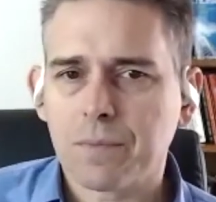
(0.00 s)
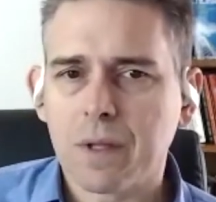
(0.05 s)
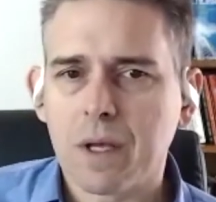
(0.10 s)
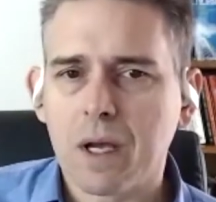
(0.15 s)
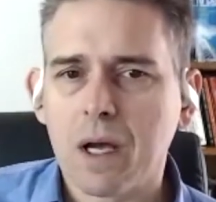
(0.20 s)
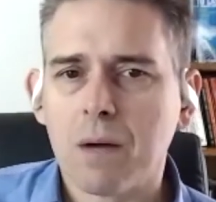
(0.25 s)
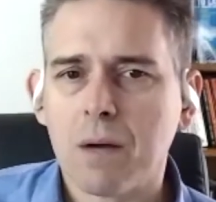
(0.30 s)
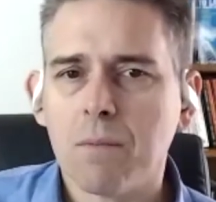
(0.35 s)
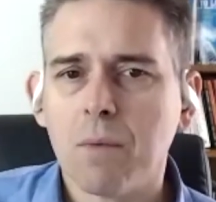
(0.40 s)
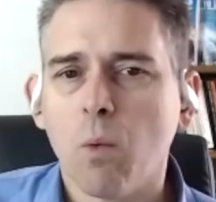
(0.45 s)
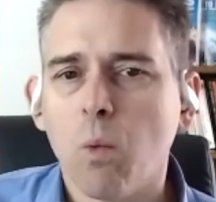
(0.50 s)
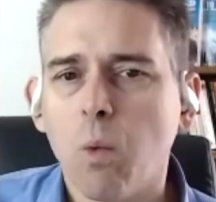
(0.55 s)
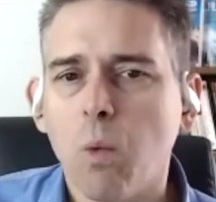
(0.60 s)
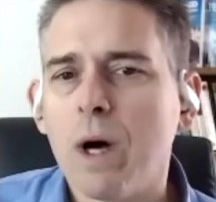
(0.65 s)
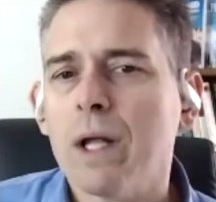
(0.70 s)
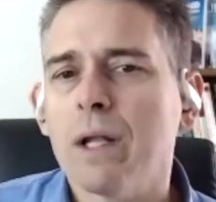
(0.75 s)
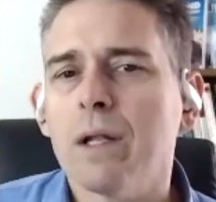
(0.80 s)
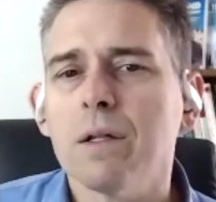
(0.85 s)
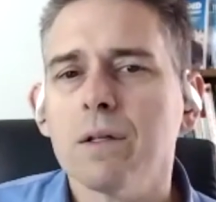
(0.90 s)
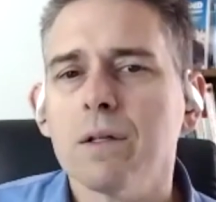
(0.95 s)
Yep. Um,
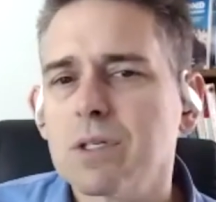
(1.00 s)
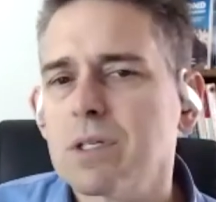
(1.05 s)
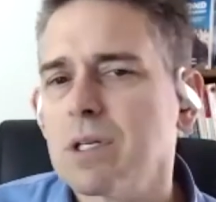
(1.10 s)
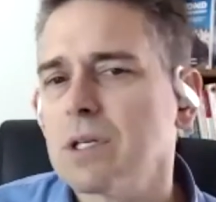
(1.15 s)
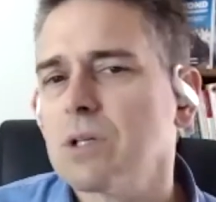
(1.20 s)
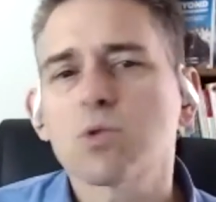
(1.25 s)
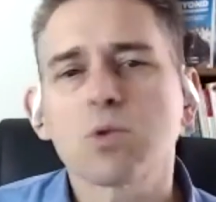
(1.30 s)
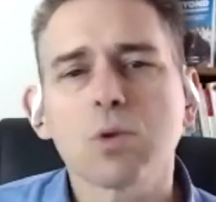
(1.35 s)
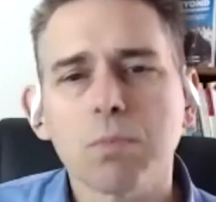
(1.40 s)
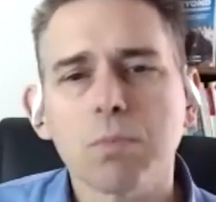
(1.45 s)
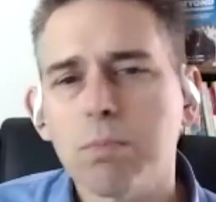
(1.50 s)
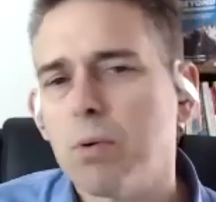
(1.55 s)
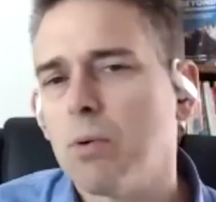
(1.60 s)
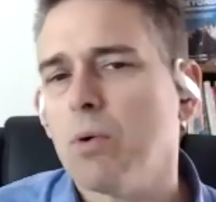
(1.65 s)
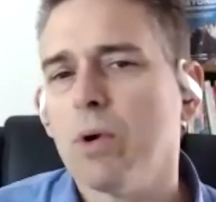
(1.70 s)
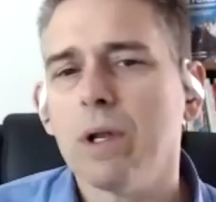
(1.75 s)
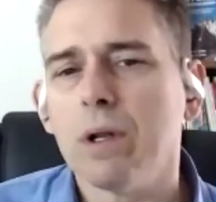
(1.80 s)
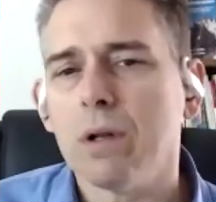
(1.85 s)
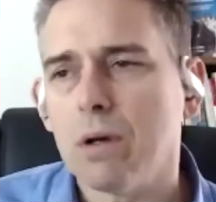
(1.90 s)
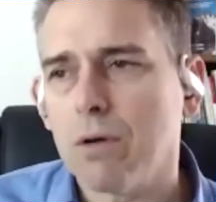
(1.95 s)
one central
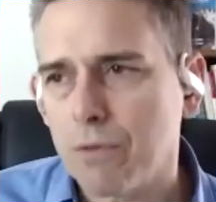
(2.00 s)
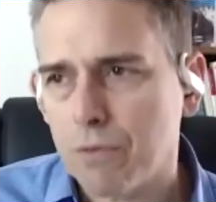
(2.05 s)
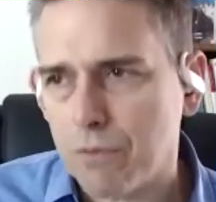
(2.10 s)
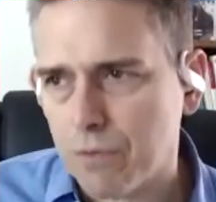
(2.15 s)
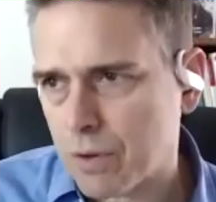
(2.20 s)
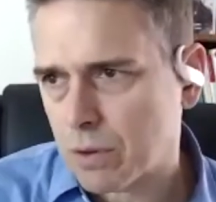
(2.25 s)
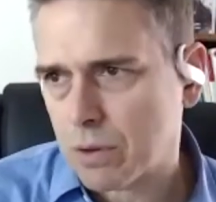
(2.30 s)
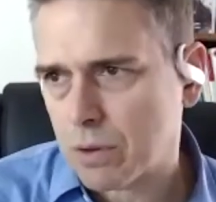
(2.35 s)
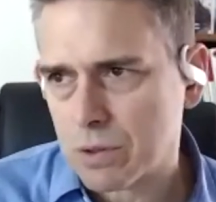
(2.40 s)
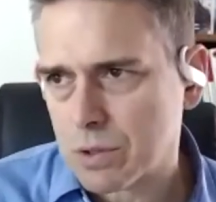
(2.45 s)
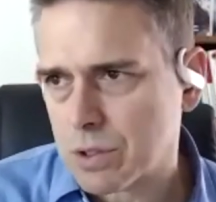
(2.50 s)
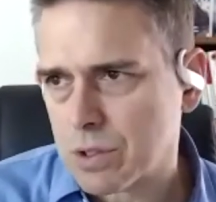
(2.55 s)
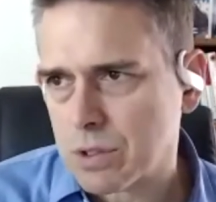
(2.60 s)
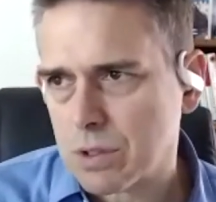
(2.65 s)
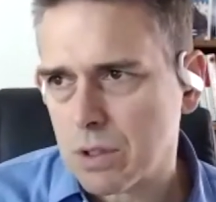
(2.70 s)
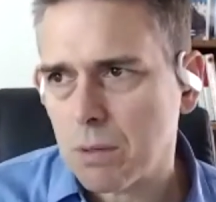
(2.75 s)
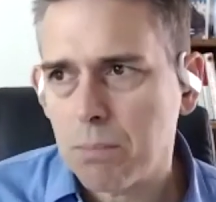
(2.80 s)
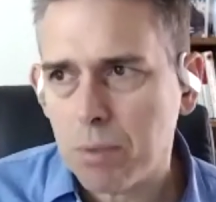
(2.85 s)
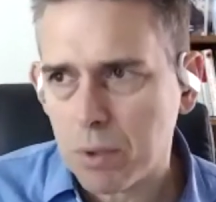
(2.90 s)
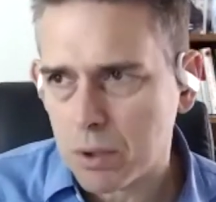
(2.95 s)
point of
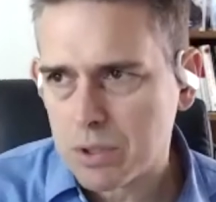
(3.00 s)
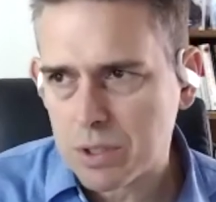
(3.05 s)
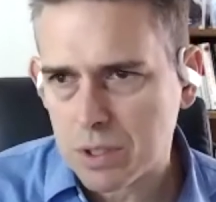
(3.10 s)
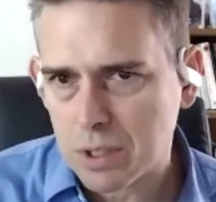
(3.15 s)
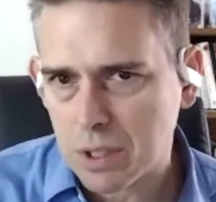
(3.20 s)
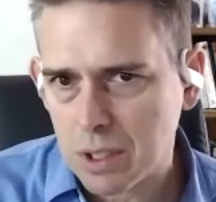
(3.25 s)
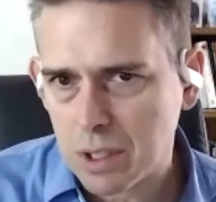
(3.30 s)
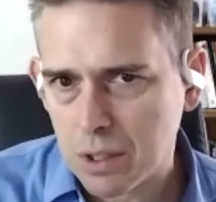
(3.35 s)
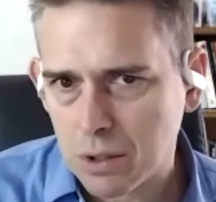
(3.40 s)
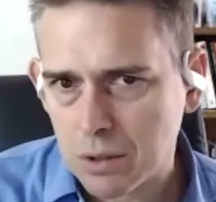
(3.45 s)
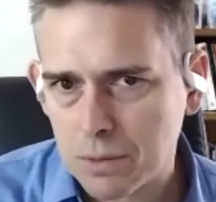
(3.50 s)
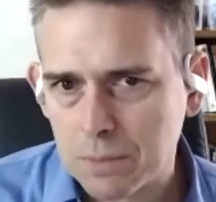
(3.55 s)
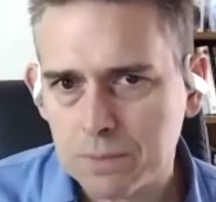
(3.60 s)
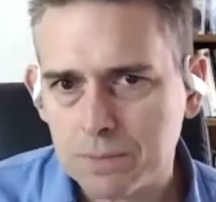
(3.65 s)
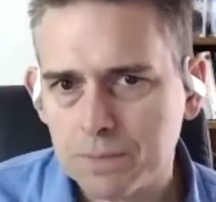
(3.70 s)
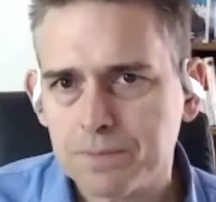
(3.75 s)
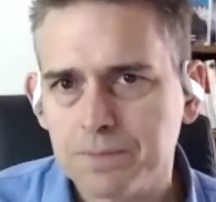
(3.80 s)
focus per CEO.